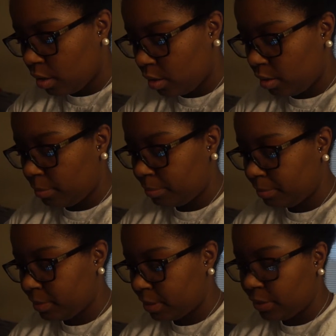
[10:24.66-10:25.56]
So
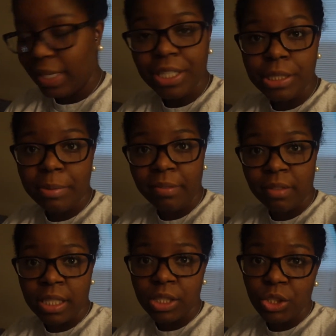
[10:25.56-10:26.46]
that should be
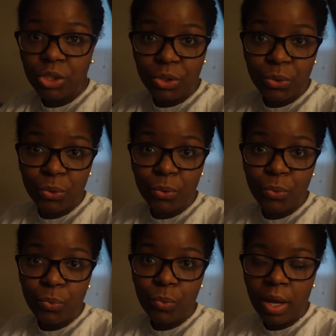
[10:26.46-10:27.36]
fun
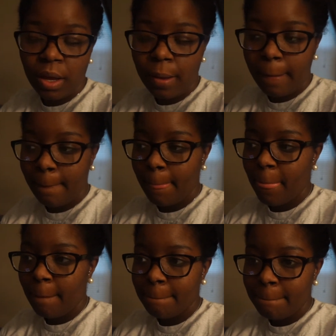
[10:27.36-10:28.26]
too.
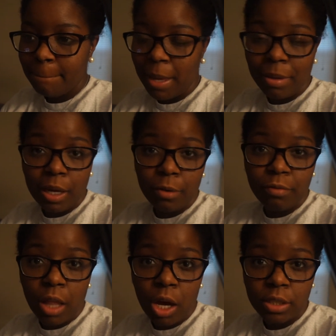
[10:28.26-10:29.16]
Maybe I'll
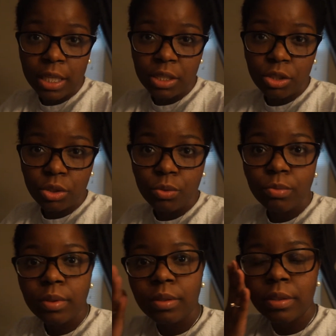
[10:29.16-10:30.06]
vlog that too.
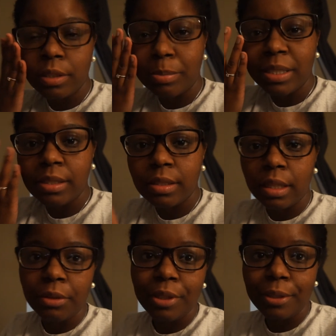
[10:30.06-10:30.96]
Depends, I
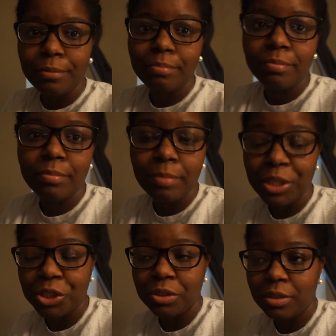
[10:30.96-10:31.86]
don't know. Make
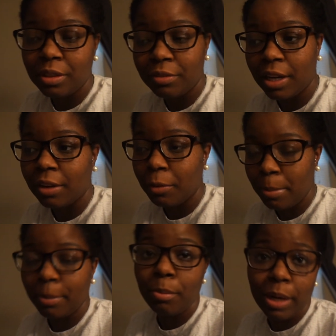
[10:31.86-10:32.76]
sure if I
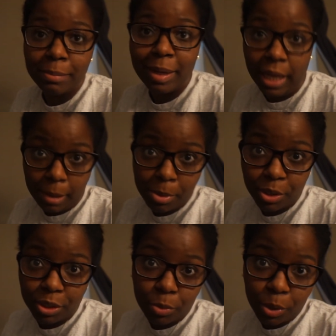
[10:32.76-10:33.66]
remember to bring my camera
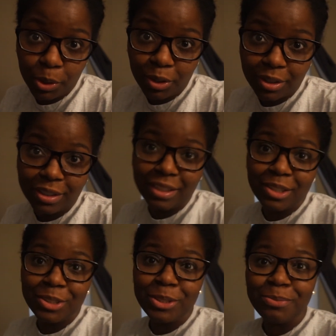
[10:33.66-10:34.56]
to work. I
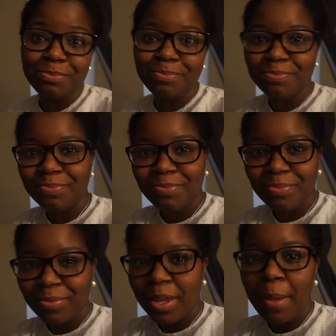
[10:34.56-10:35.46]
don't know.
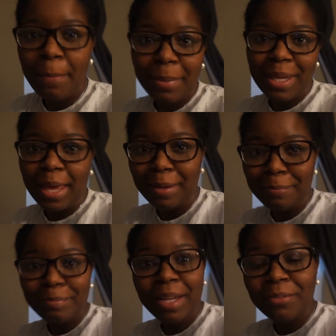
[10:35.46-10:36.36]
Yeah,
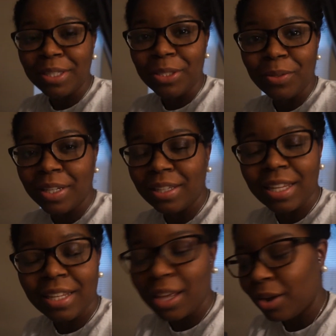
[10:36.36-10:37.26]
I'm not really doing
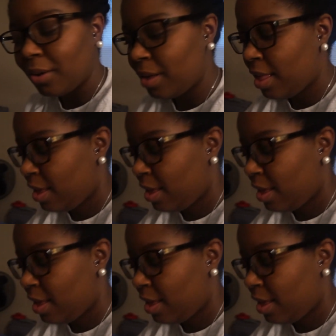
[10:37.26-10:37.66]
anything, y'all.